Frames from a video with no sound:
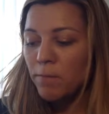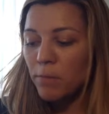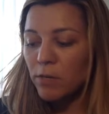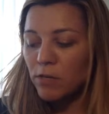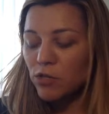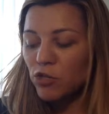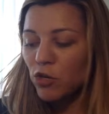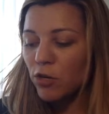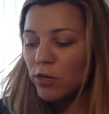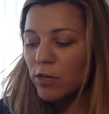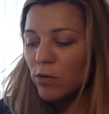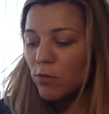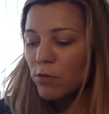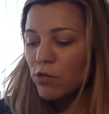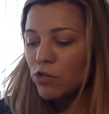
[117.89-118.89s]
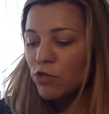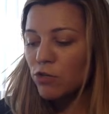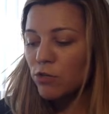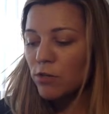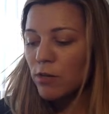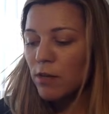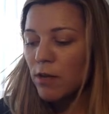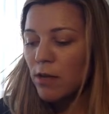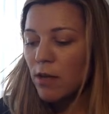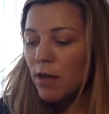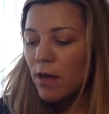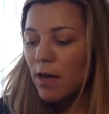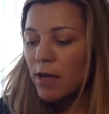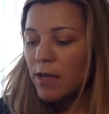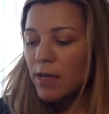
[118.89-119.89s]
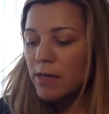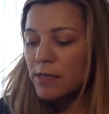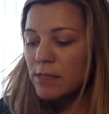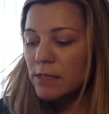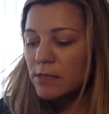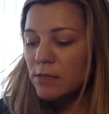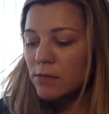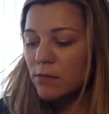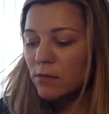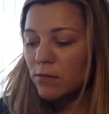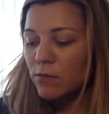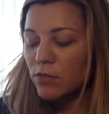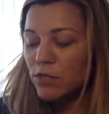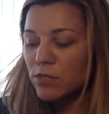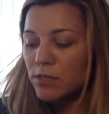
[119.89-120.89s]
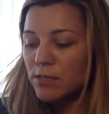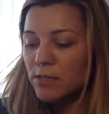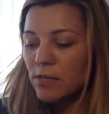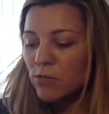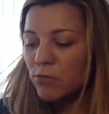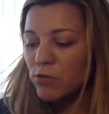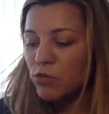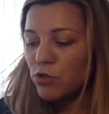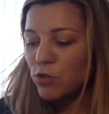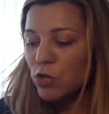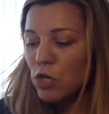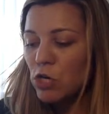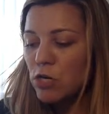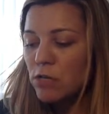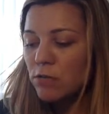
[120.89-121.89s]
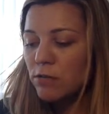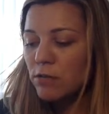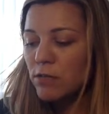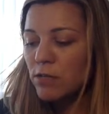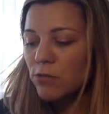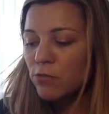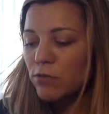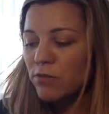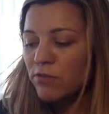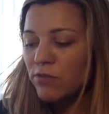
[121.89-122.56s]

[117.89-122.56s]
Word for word: by the Shockley equation, IS, which is the saturation current, e to the